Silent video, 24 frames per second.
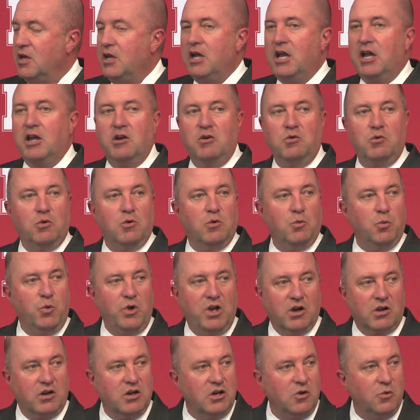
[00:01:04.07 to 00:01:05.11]
The
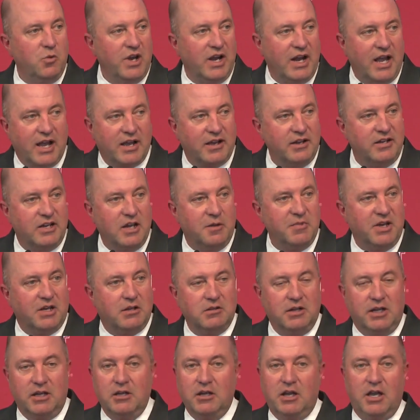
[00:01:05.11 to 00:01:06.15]
university's interim president
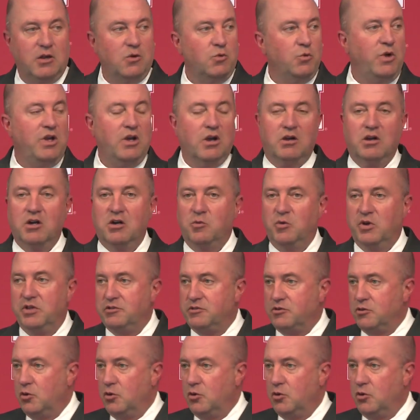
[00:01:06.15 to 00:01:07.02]
selected Dannen last